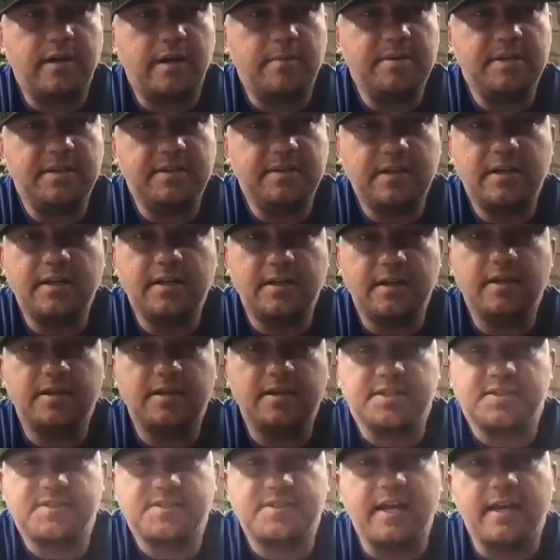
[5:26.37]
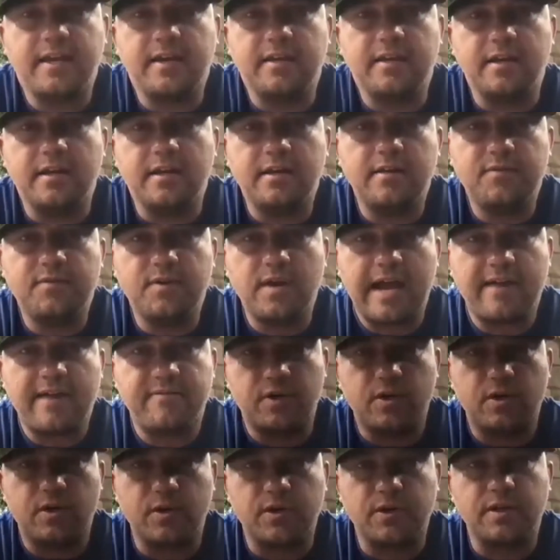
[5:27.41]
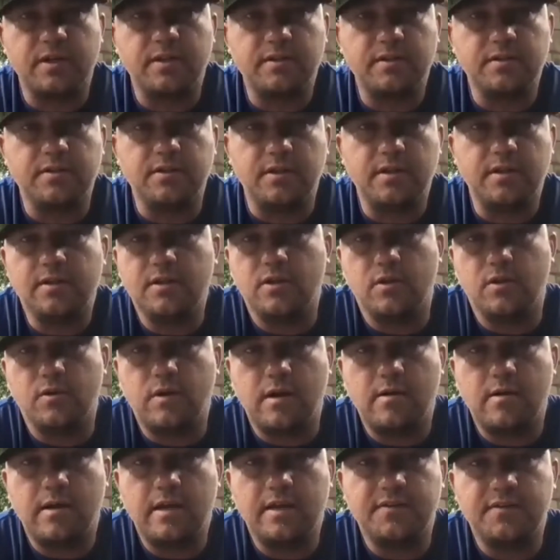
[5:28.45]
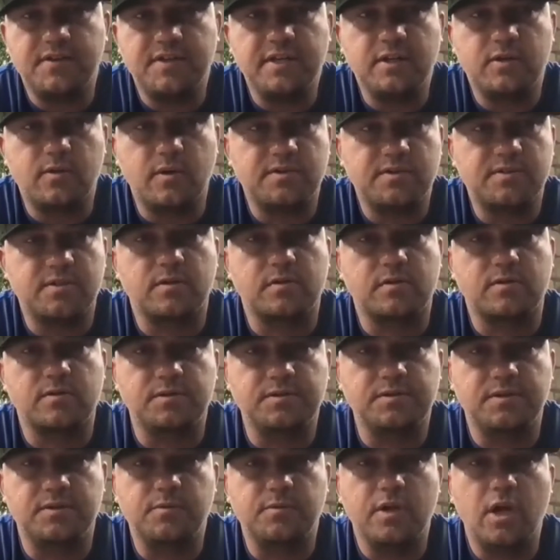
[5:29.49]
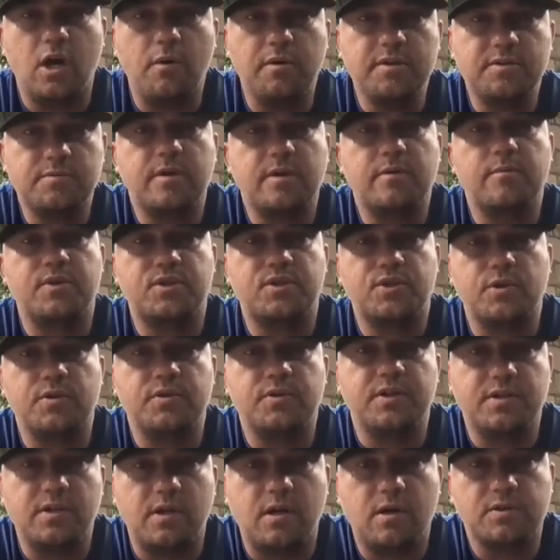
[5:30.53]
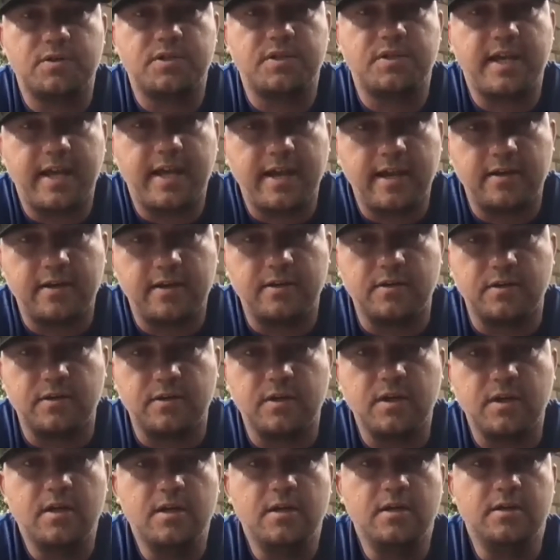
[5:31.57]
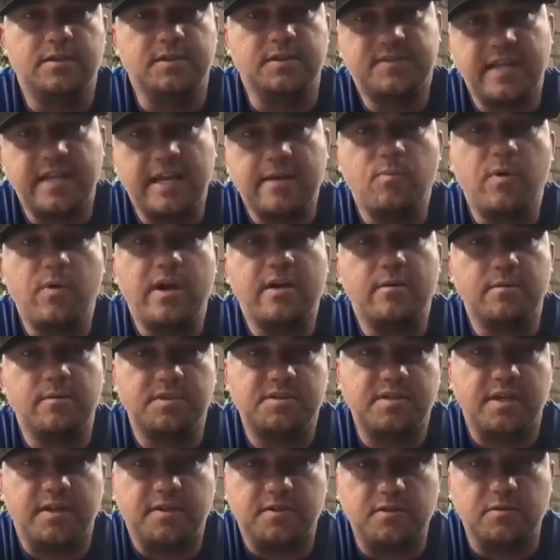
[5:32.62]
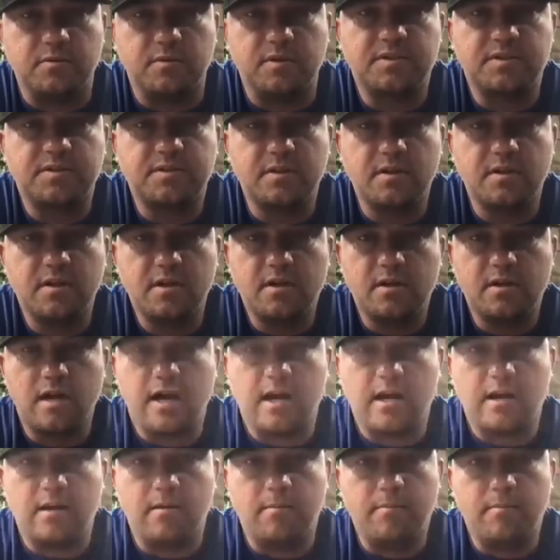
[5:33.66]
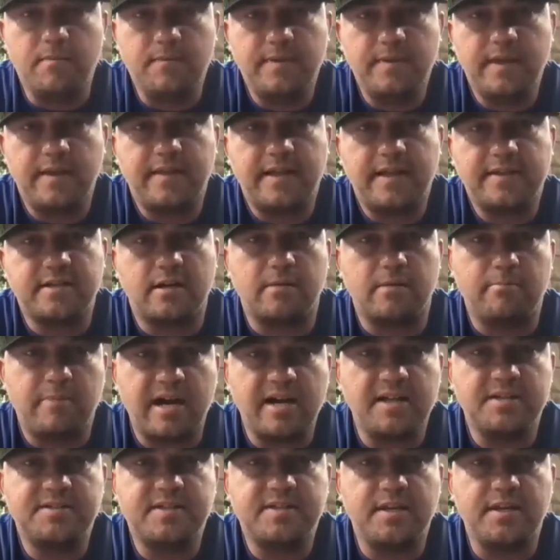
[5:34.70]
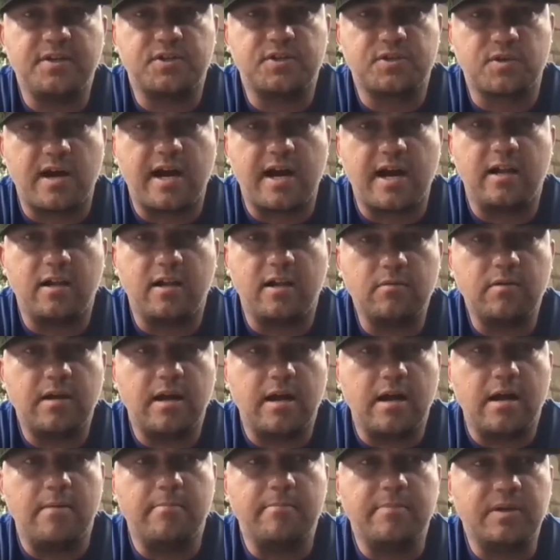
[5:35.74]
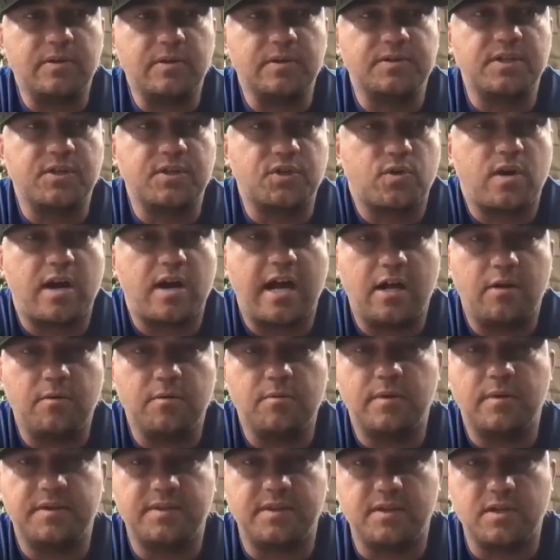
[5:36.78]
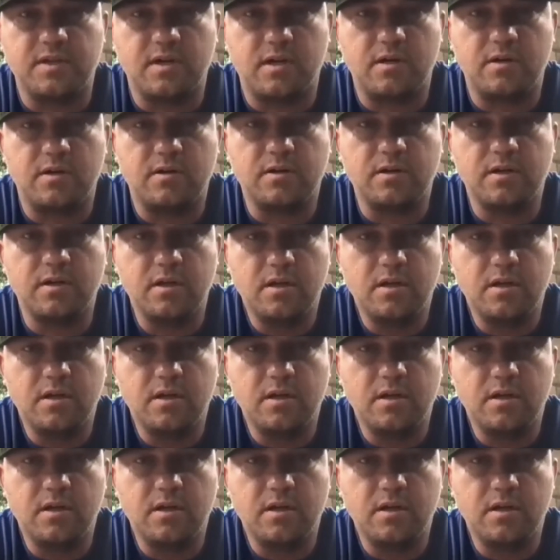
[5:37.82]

I mean, it's the same. And if you haven't heard it, in the decoy circles, is we always want to return the dog to the handler the same way it was sent to us. That's our mindset in trial, because in trial, we want the dog,